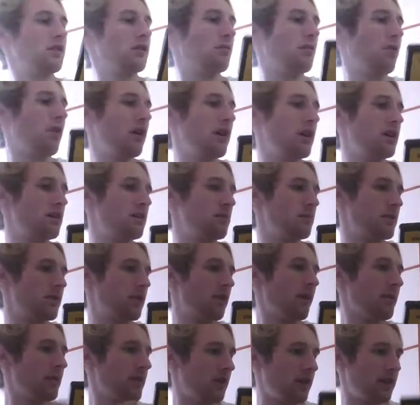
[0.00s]
bride, Uma
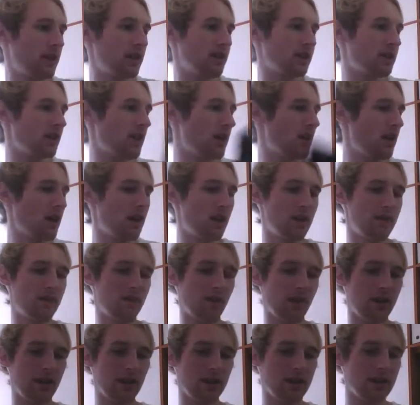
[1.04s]
Thurman on it. It's
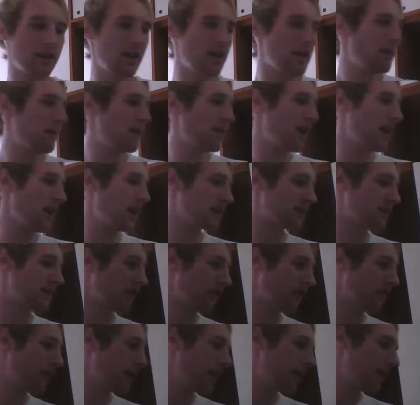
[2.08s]
very nice. But yeah,
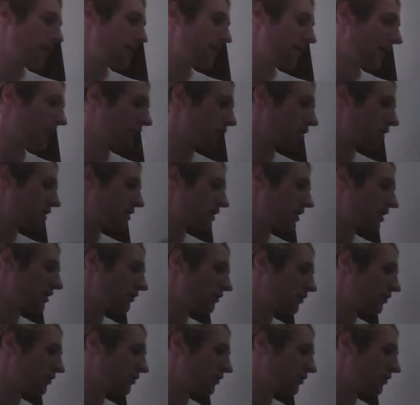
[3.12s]
so I watched it